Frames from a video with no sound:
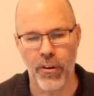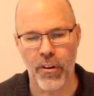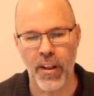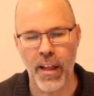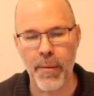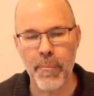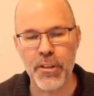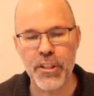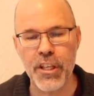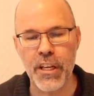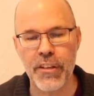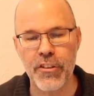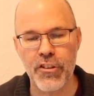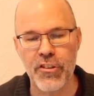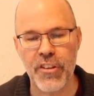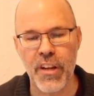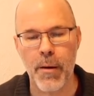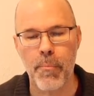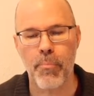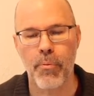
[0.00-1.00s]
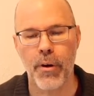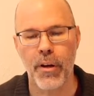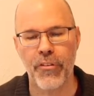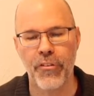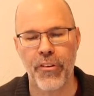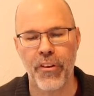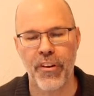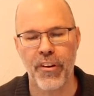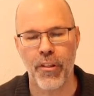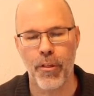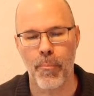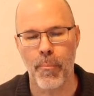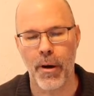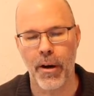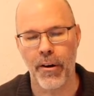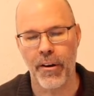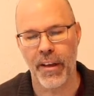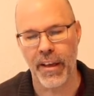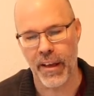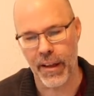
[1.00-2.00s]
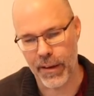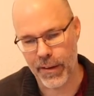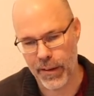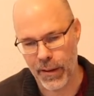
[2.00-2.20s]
Climate change is not priced into the market.